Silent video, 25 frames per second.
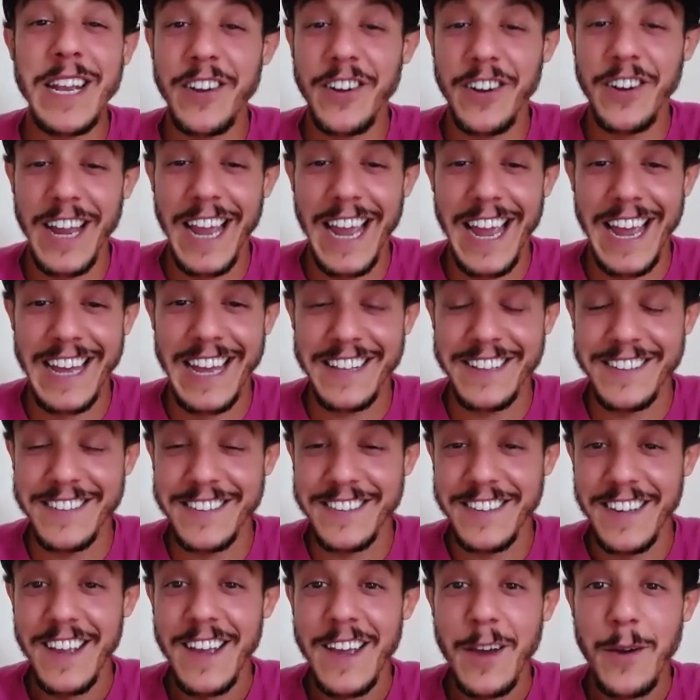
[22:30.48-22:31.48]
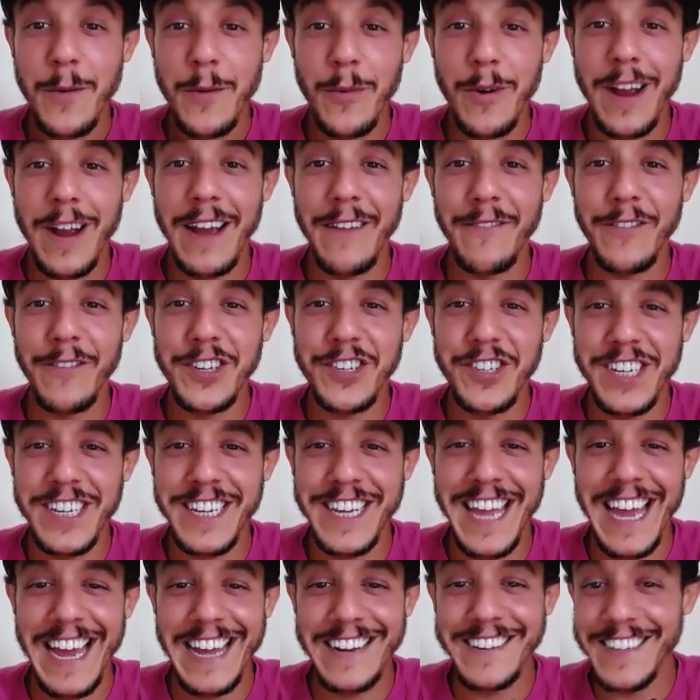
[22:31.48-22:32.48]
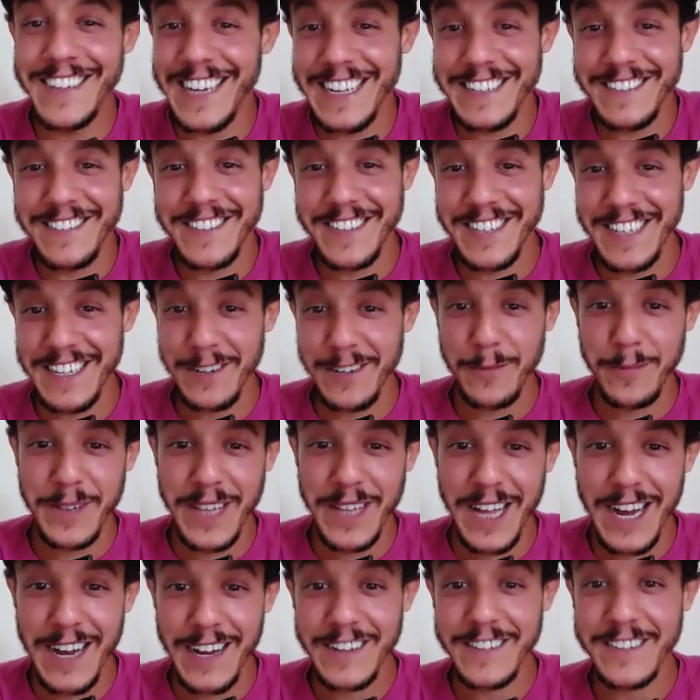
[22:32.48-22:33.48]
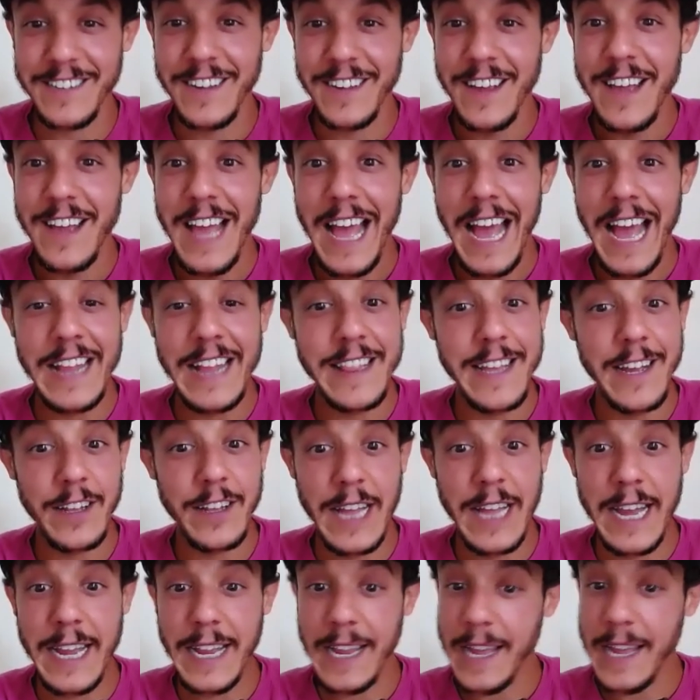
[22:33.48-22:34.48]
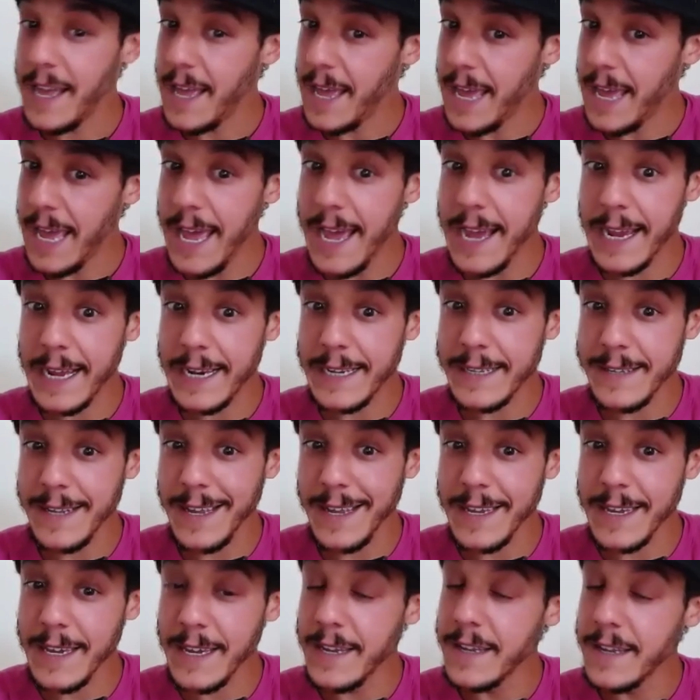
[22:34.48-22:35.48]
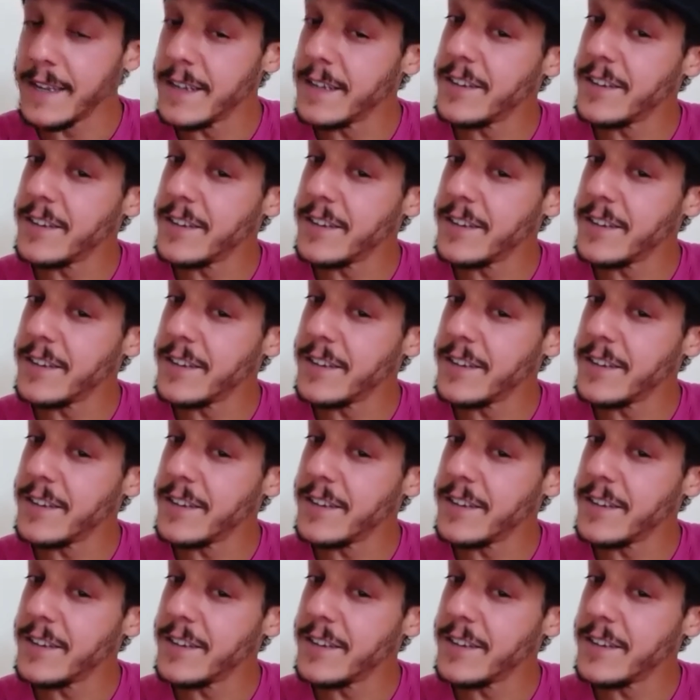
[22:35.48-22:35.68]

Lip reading: her hands wherever she can against cinder blocks. And they're like, hey, I got to tell you.